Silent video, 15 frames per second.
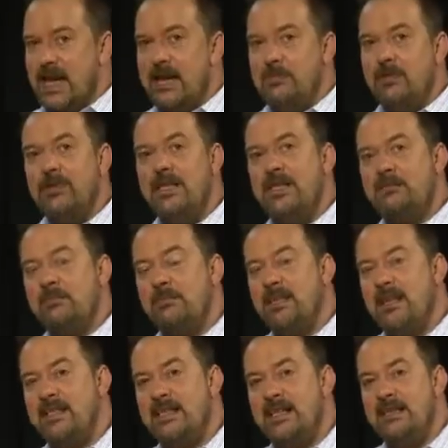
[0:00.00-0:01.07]
cable needs
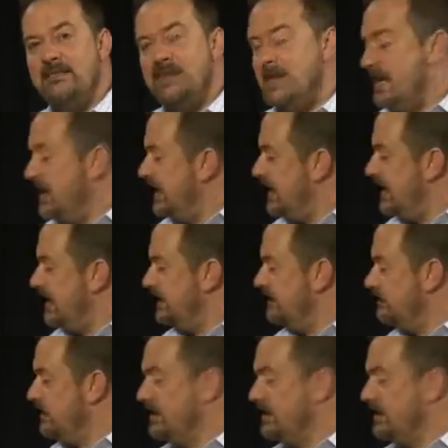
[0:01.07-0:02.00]
replacing, and